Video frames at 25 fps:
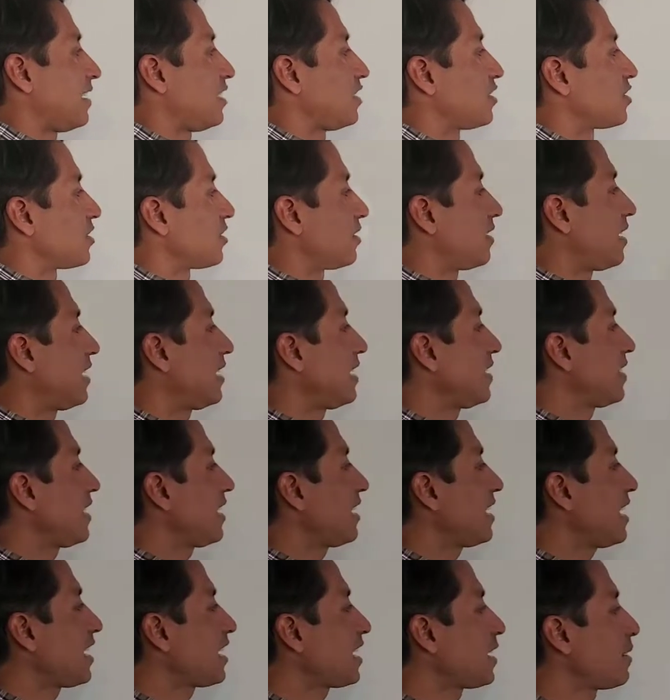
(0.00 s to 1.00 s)
Is there
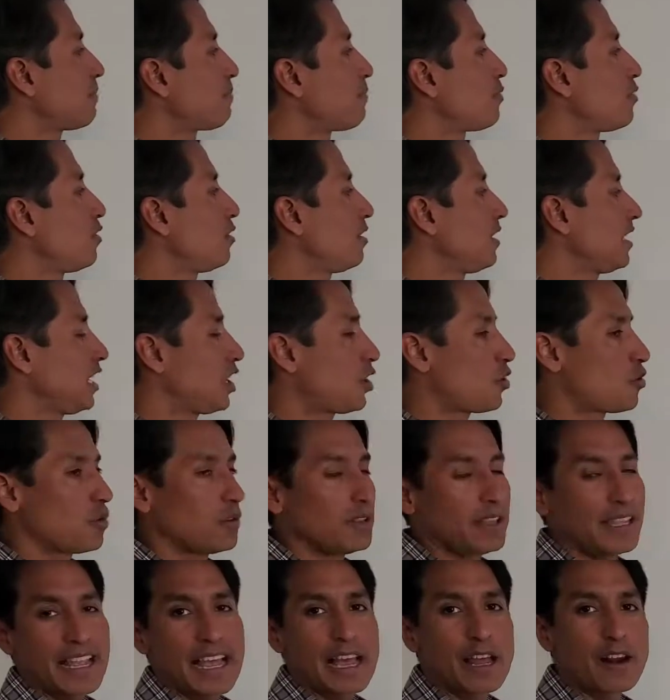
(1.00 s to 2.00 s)
anything I can pull
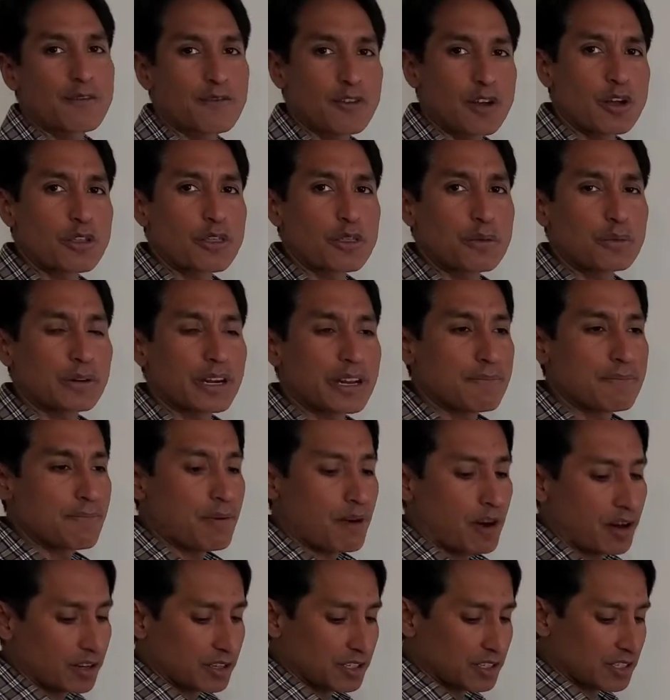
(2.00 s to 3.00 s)
equally out of all three
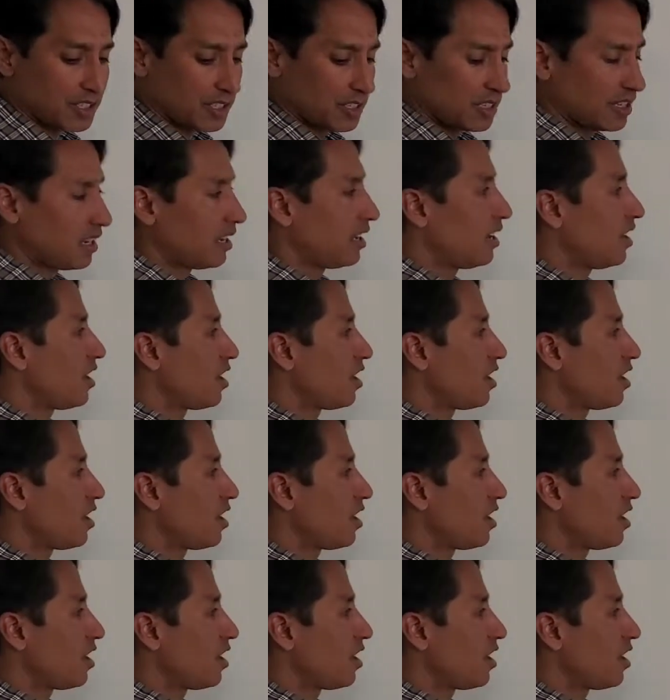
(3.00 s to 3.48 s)
parts?